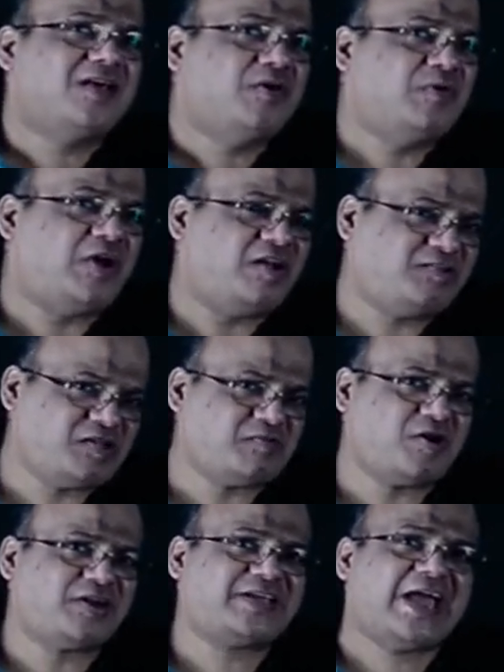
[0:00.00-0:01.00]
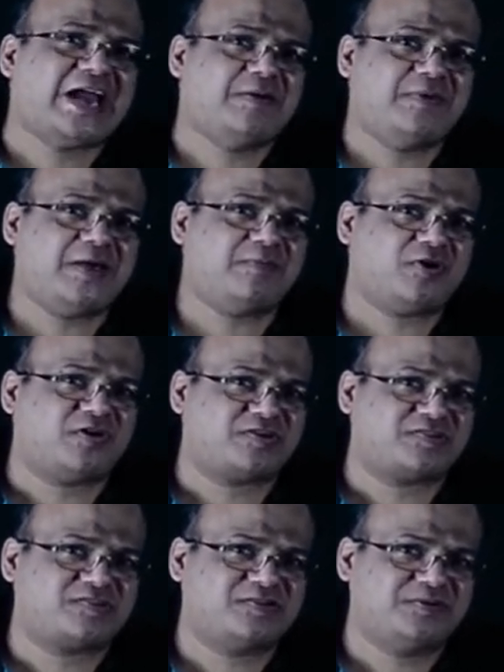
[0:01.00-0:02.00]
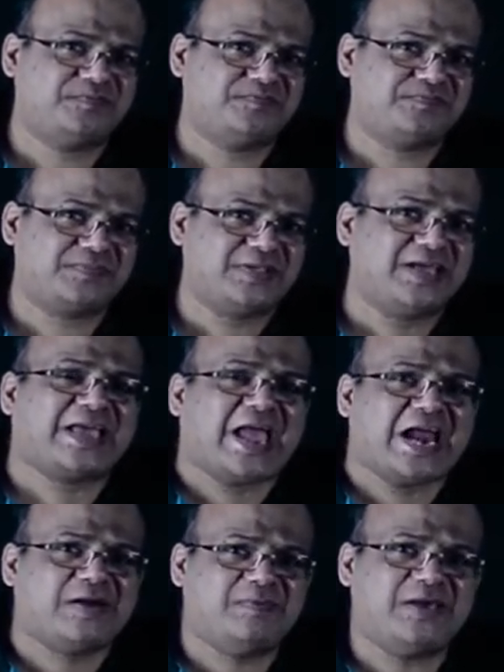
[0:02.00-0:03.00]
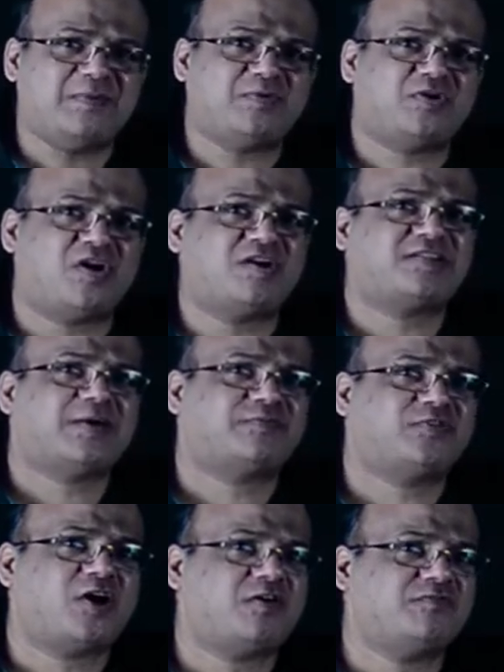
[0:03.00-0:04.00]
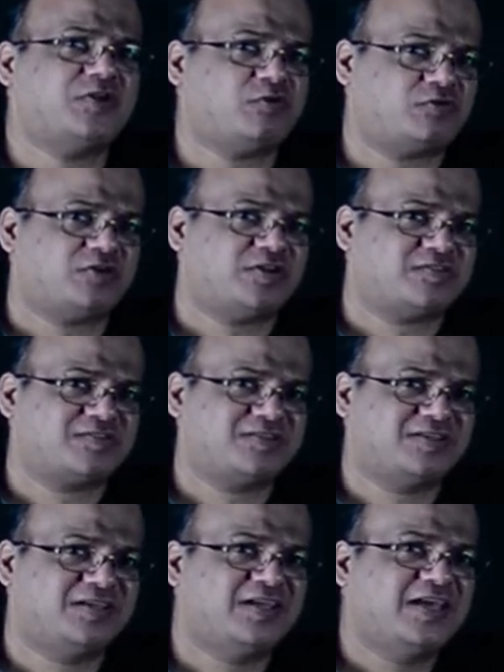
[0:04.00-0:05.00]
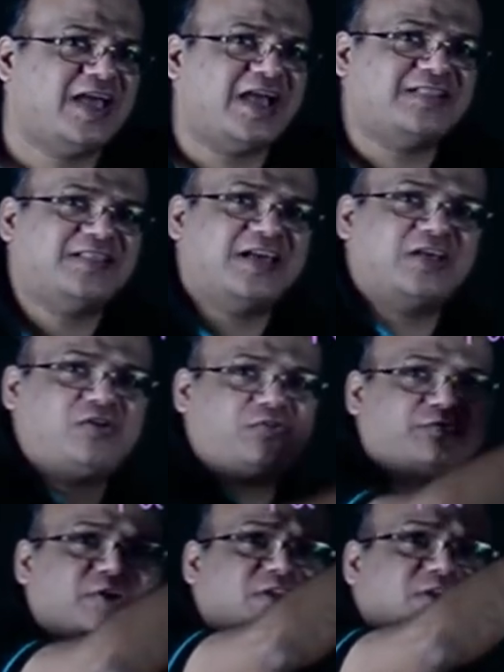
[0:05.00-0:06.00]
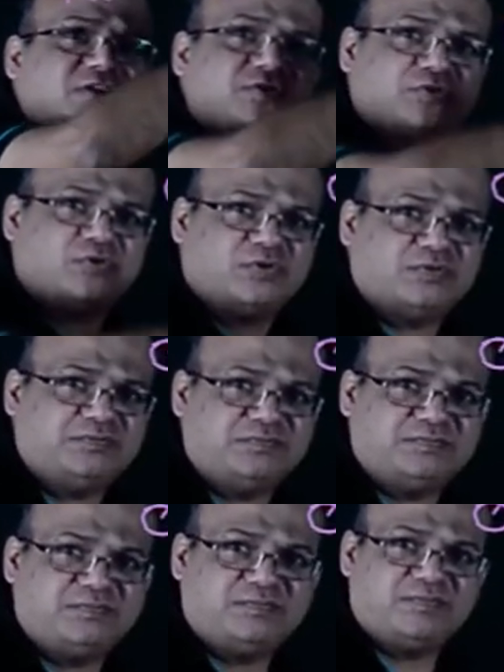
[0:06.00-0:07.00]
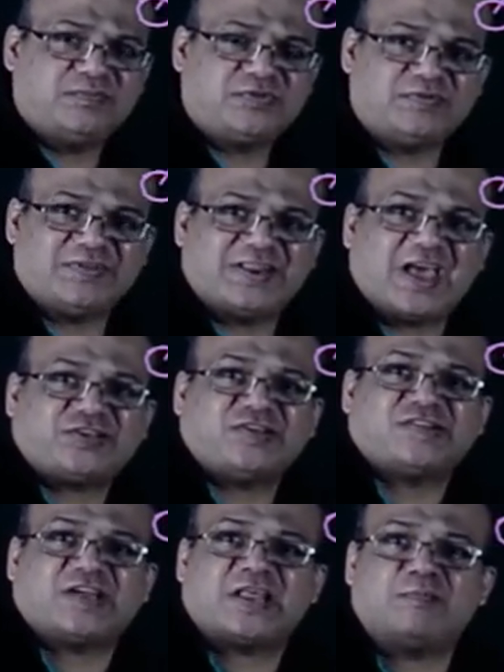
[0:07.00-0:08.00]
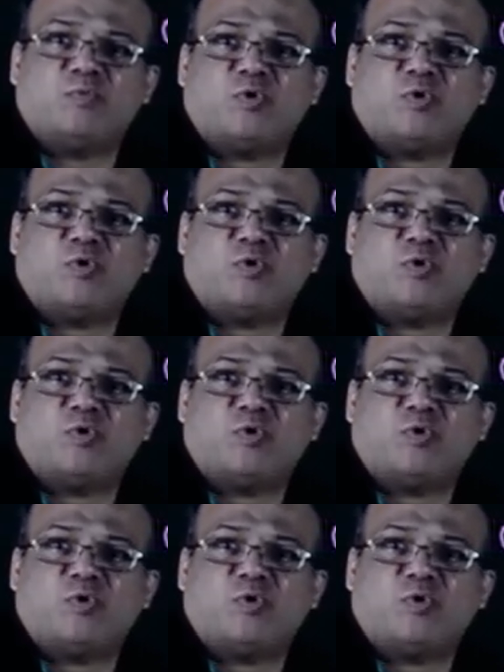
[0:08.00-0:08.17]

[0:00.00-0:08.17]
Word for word: We also have got cadmium rods. Cadmium rods absorb neutrons and they're used for control. So if the reaction is getting